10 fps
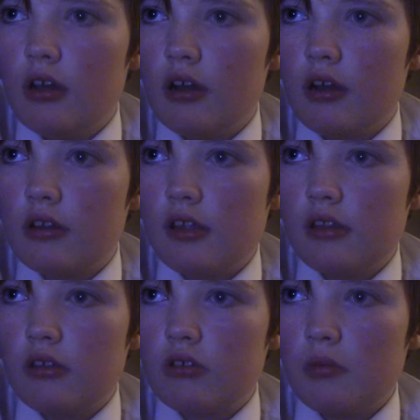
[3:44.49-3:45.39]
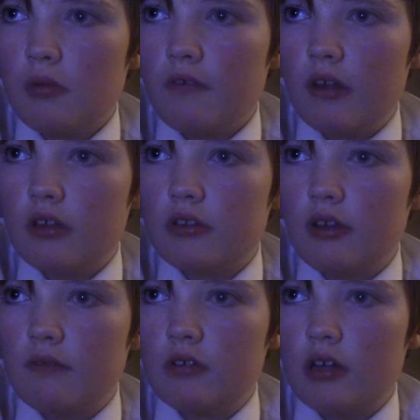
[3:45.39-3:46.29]
And then the Superfast
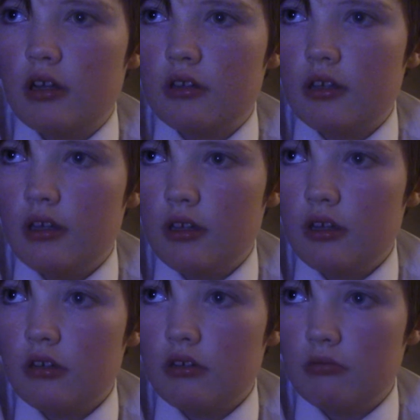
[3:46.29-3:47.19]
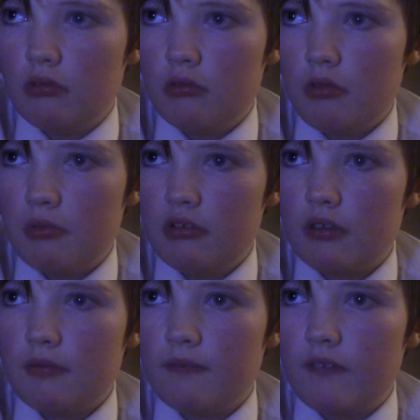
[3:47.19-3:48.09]
7 and the 8 were
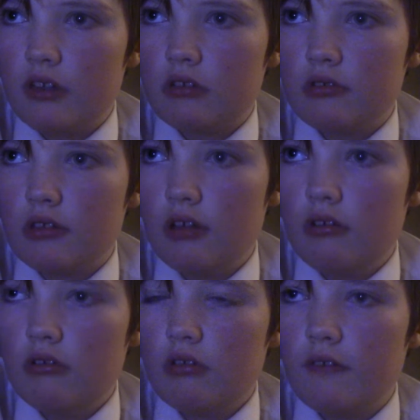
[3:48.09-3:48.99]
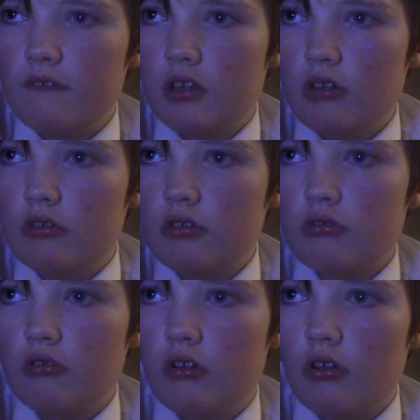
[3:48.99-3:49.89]
replacement vessels of the old
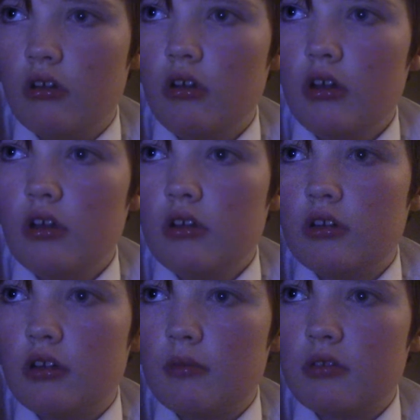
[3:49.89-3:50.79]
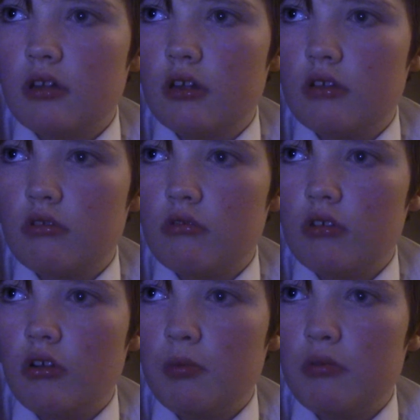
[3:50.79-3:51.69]
Stranraer ships, and
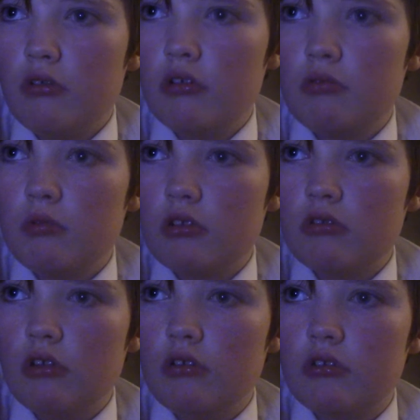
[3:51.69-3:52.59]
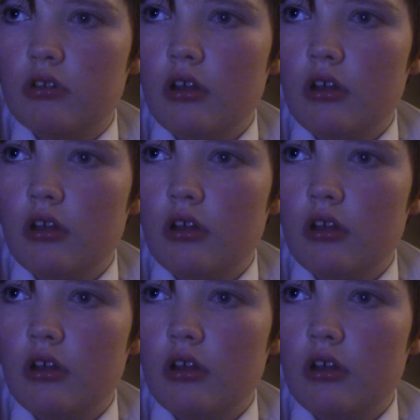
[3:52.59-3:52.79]
Stranraer port was closed